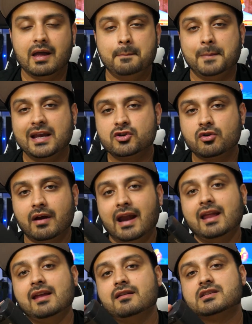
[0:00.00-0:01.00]
Make sure
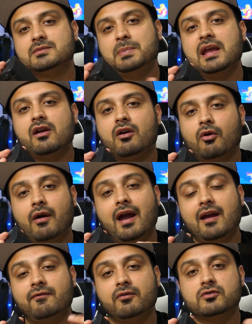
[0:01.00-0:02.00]
any speaker or
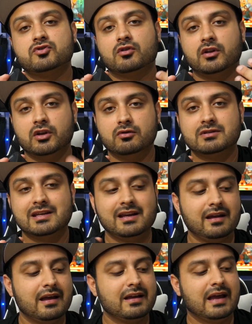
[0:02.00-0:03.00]
headphones you're using